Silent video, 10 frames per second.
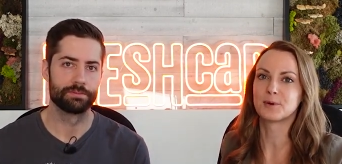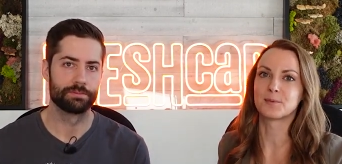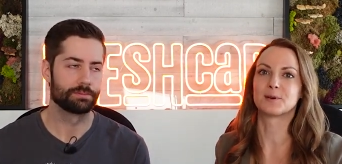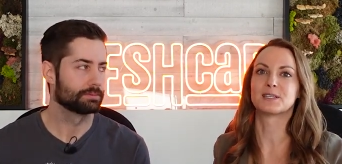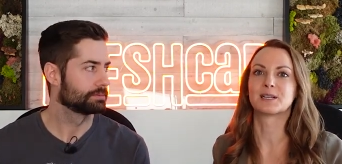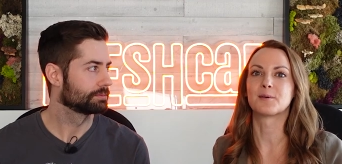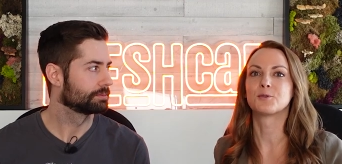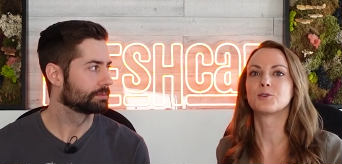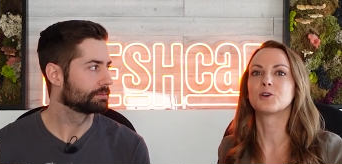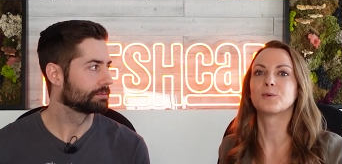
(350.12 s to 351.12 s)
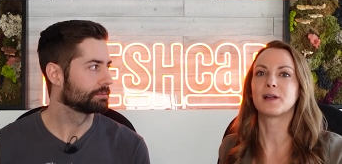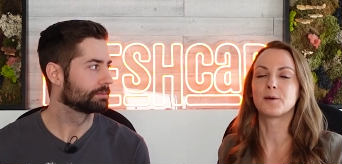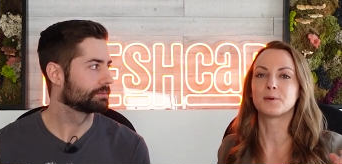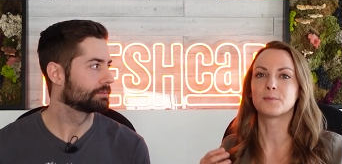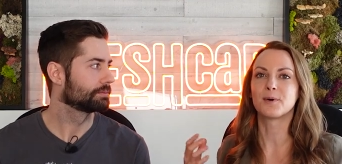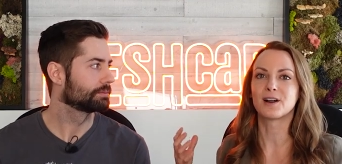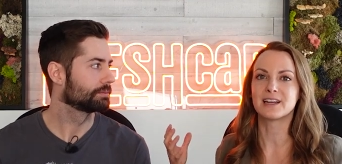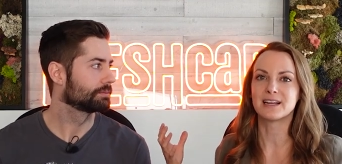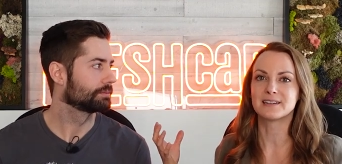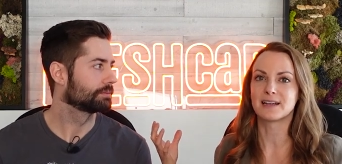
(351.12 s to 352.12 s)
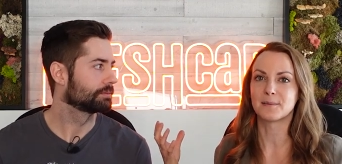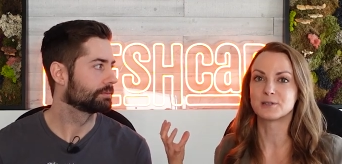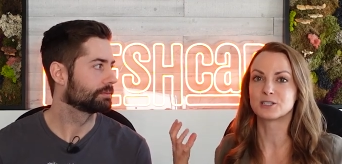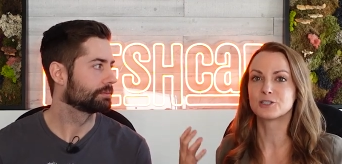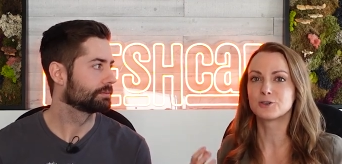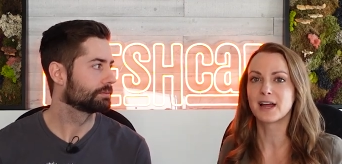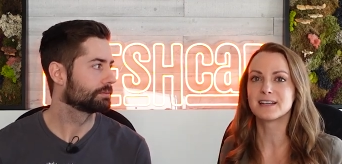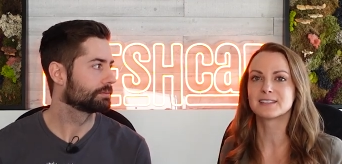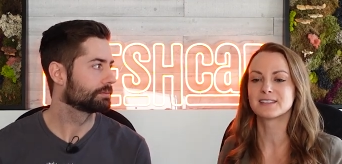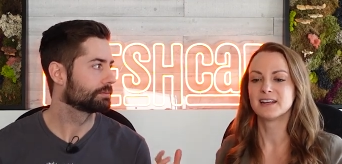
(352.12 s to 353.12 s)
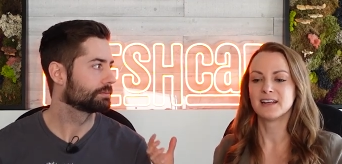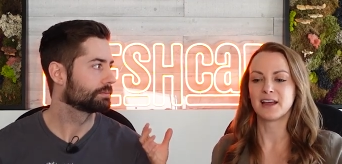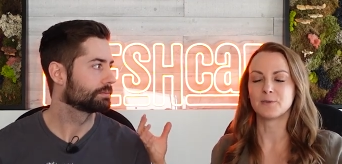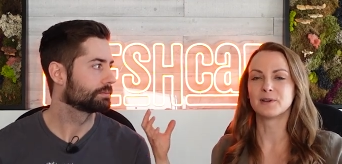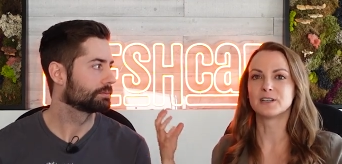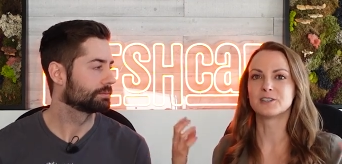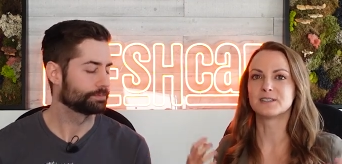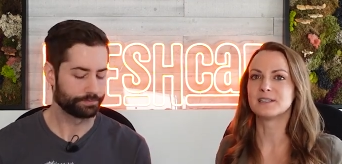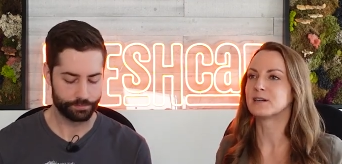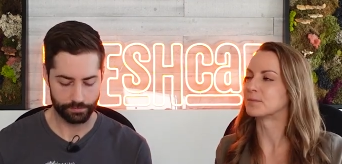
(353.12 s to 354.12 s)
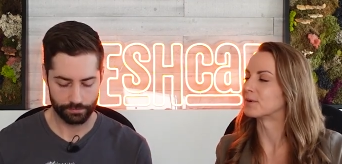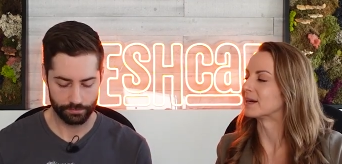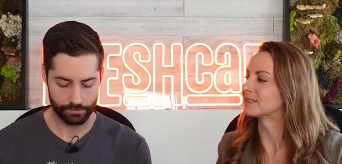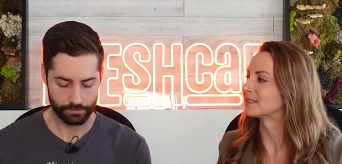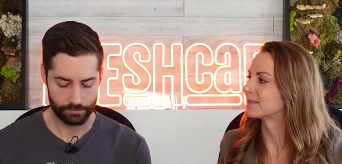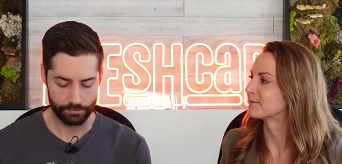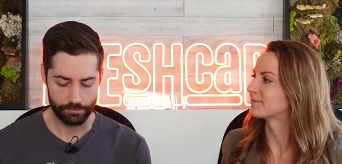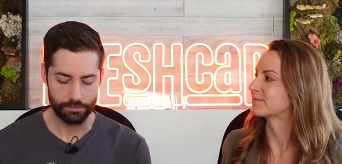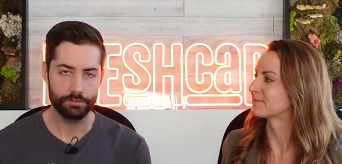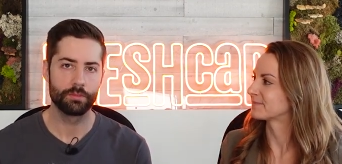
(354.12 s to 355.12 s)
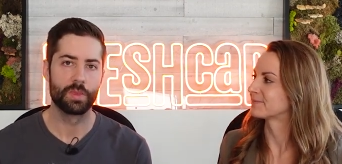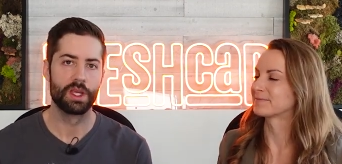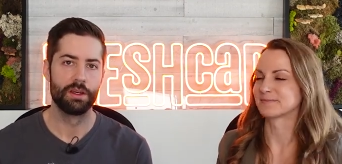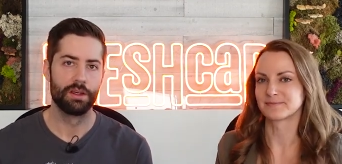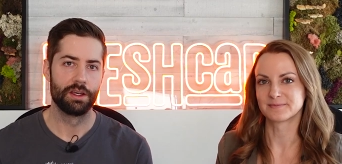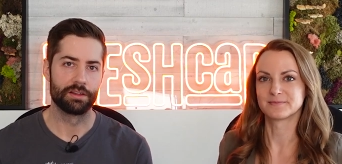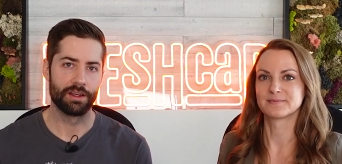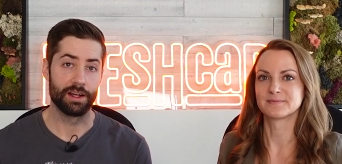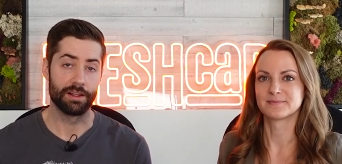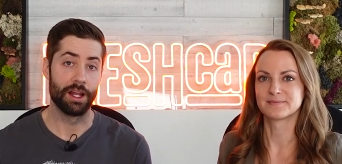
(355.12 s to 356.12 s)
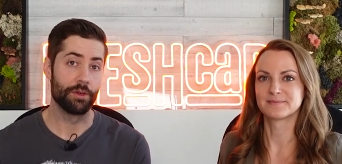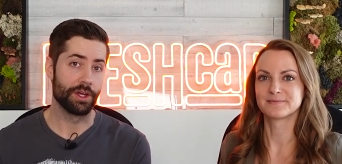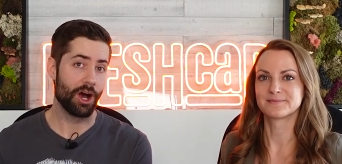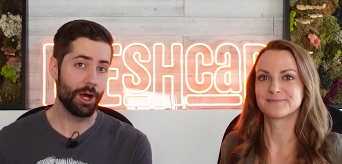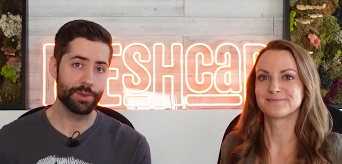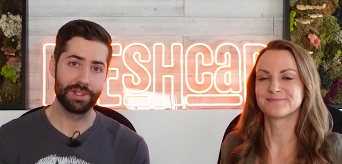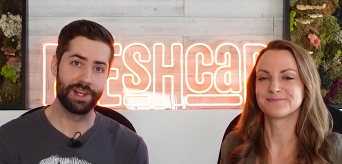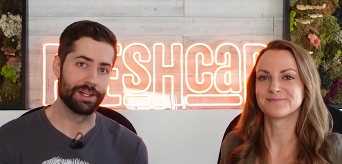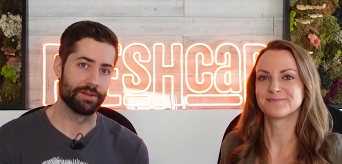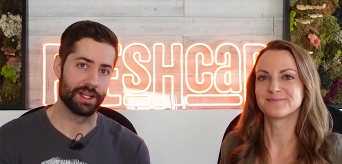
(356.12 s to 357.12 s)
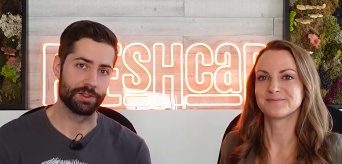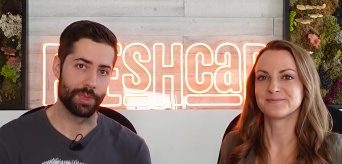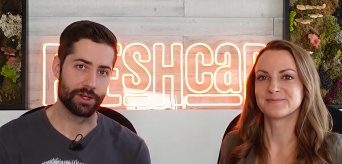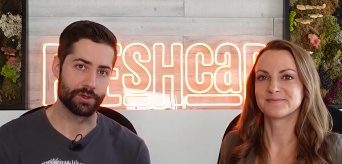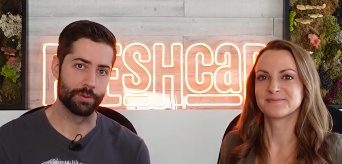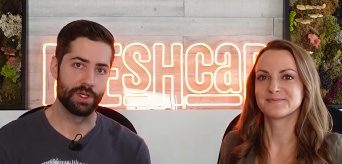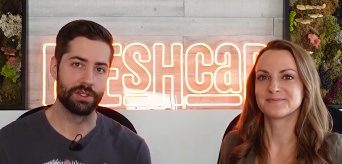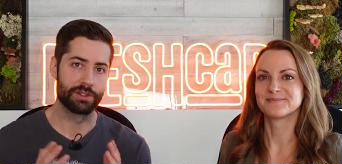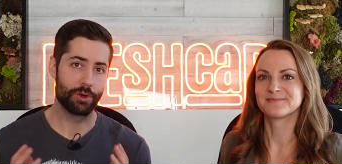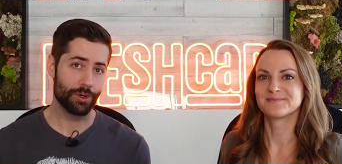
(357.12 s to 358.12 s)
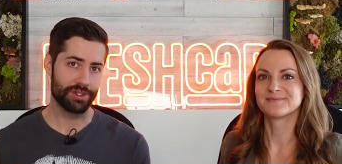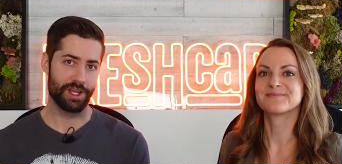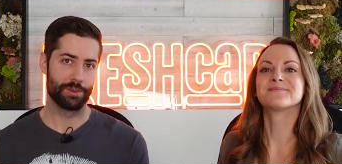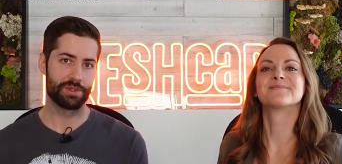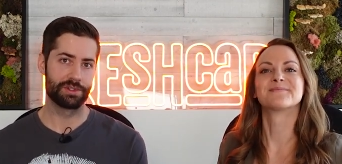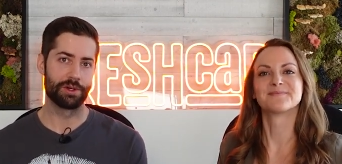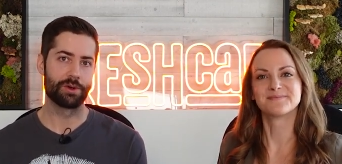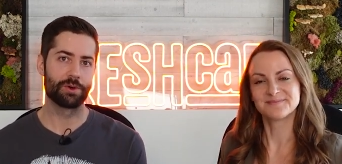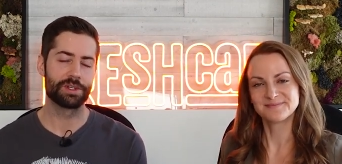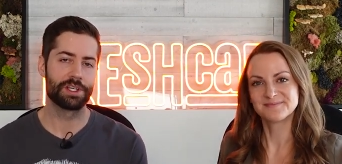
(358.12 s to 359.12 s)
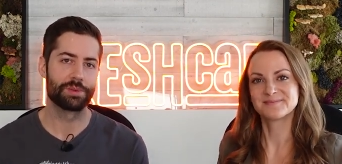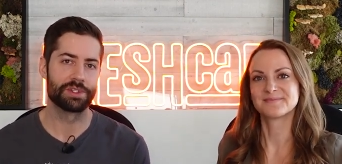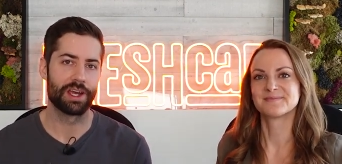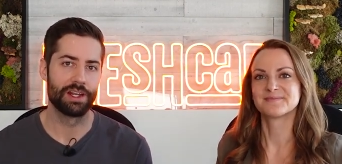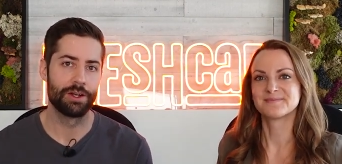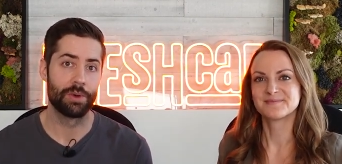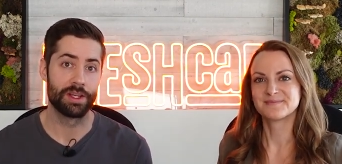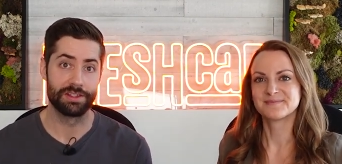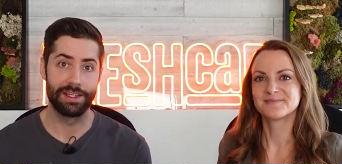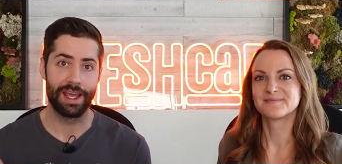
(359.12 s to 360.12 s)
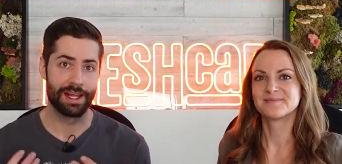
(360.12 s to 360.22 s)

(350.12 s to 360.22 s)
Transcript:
Speaker 1: properties come through, will help your body adapt to stress and really just decompress.
Speaker 2: Exactly. Now, the opposite end of that spectrum is cordyceps. Now, cordyceps is kind of known as the